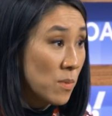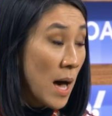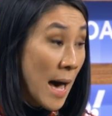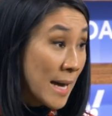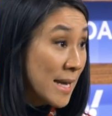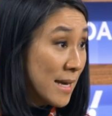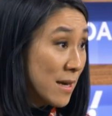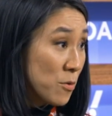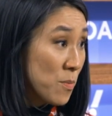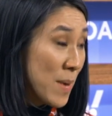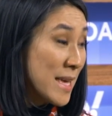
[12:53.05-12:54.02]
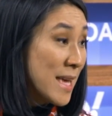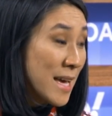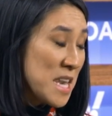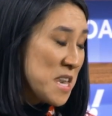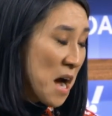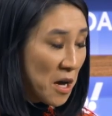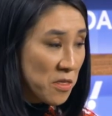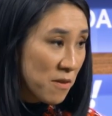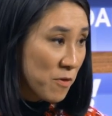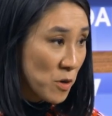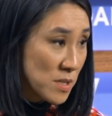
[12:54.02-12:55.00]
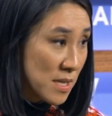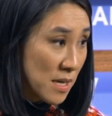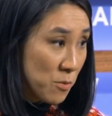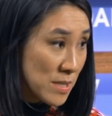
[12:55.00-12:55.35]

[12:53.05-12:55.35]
hiding it or making it not the first thing